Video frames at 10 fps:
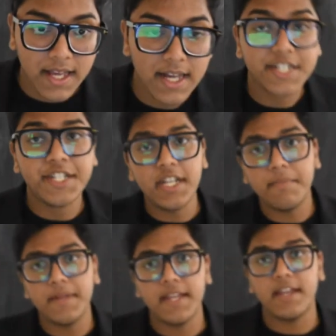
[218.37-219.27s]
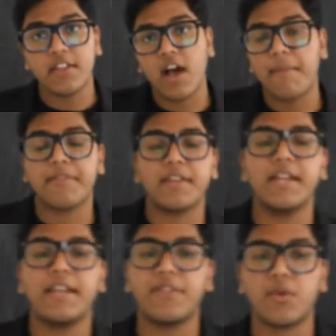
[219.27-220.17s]
GDP is
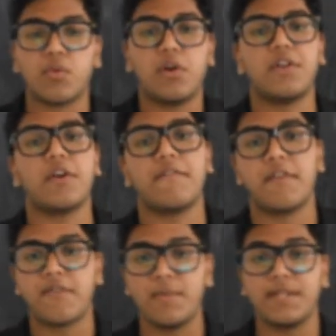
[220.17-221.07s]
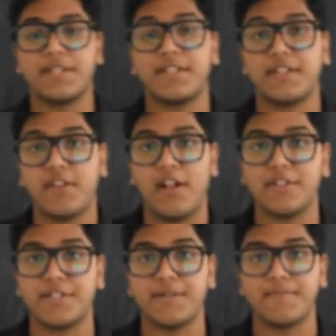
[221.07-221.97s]
obsolete in the world of information
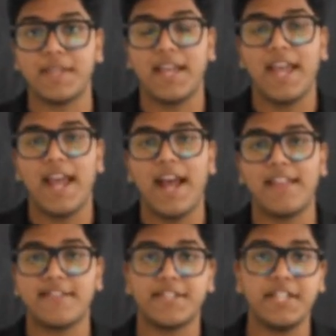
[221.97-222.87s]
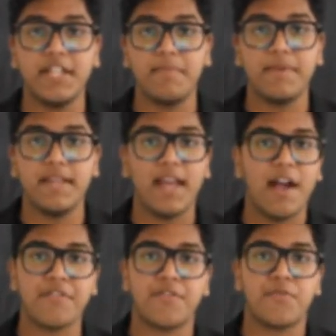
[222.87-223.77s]
technology, as the GDP
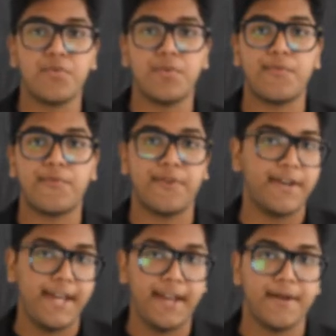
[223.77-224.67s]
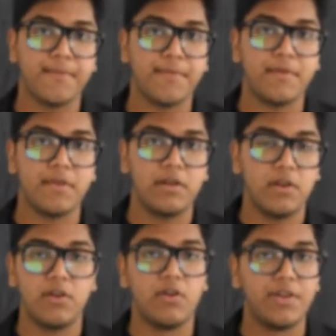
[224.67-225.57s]
has no room for data.
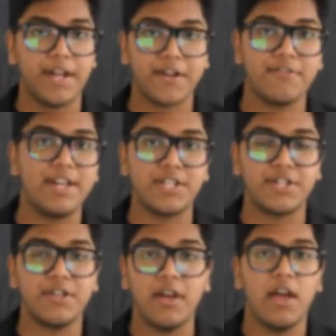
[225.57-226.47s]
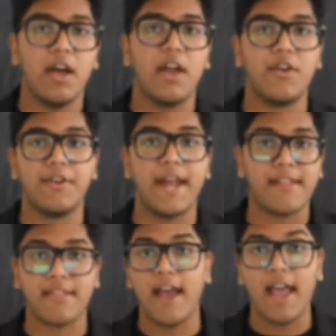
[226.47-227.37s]
No data creation, no
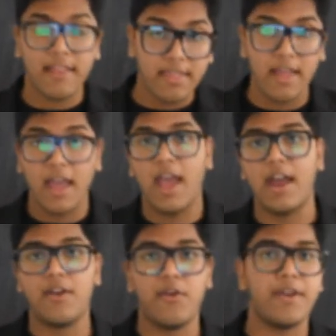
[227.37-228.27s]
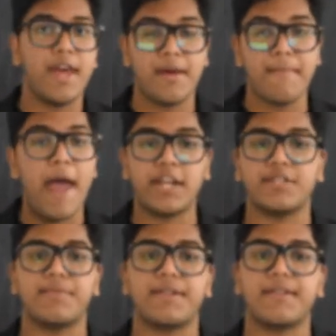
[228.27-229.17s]
data science, and no data
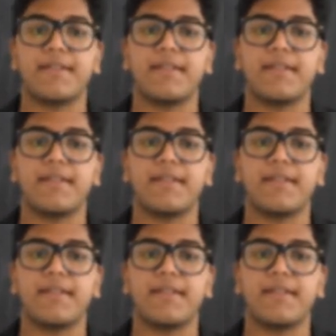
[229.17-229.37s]
management.